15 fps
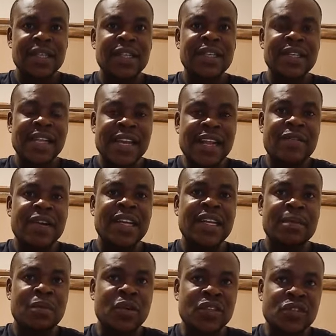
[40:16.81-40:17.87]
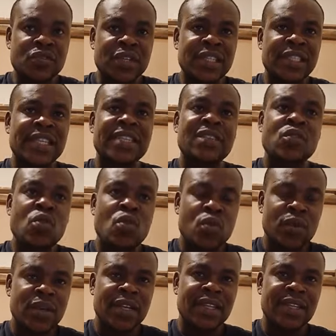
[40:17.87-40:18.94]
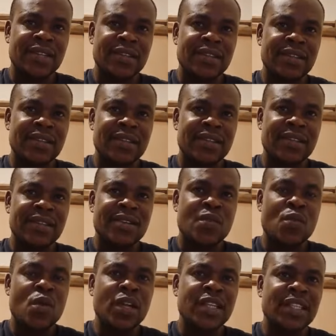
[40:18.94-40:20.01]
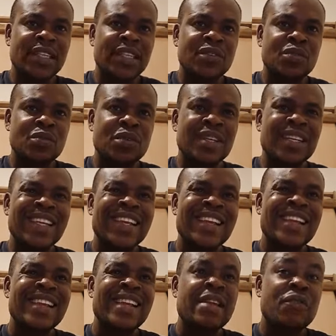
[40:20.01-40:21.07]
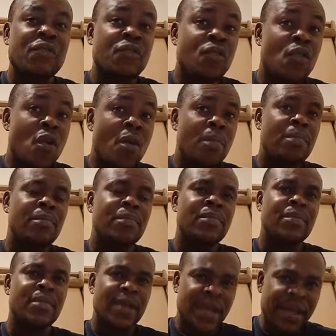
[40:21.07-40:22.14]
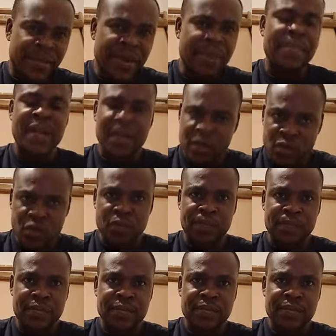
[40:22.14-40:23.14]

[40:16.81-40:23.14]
They never demonstrated only. What did they do? They formed a rebel group.